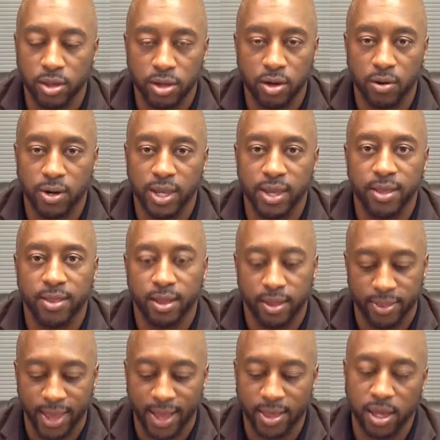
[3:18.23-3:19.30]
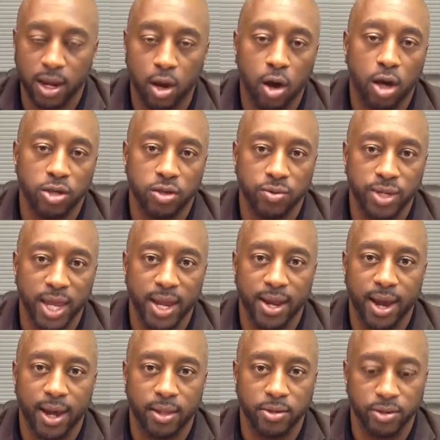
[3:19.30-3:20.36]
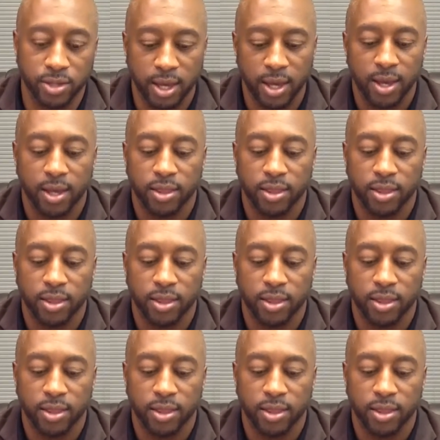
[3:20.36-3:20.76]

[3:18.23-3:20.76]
dirty, that's going to cost you $10.